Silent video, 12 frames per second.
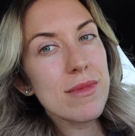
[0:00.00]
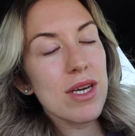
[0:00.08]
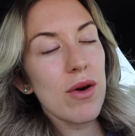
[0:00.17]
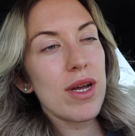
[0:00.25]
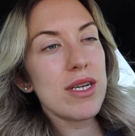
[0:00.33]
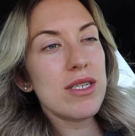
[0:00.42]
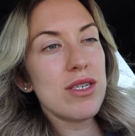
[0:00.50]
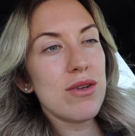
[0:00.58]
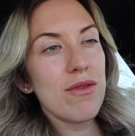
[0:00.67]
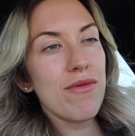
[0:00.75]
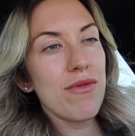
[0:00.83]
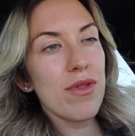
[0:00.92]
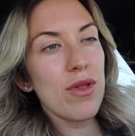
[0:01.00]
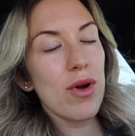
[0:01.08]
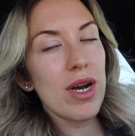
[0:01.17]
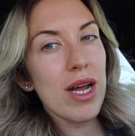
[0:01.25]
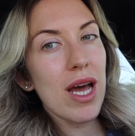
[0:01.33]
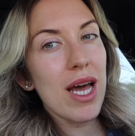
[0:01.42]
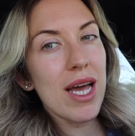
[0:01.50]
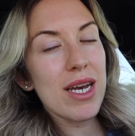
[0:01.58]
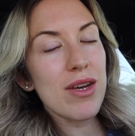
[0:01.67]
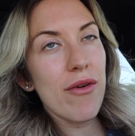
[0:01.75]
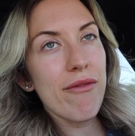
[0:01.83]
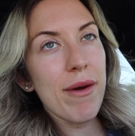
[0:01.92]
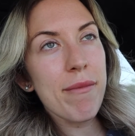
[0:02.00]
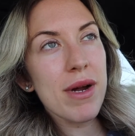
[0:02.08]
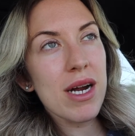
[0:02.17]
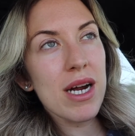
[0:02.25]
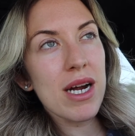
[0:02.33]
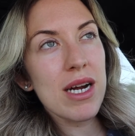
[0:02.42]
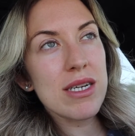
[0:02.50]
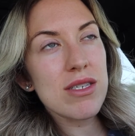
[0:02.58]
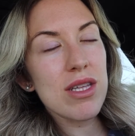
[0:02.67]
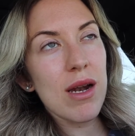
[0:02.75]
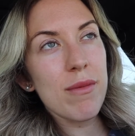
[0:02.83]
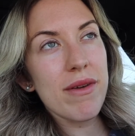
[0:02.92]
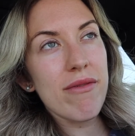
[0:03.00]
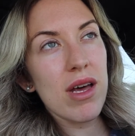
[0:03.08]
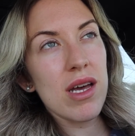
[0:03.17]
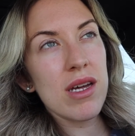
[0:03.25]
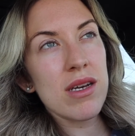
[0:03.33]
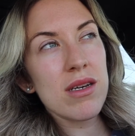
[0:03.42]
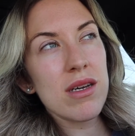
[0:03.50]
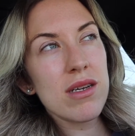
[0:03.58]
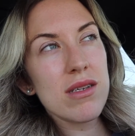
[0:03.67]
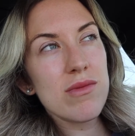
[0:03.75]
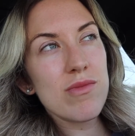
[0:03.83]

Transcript: Going to Florida in November, so that'll be fun.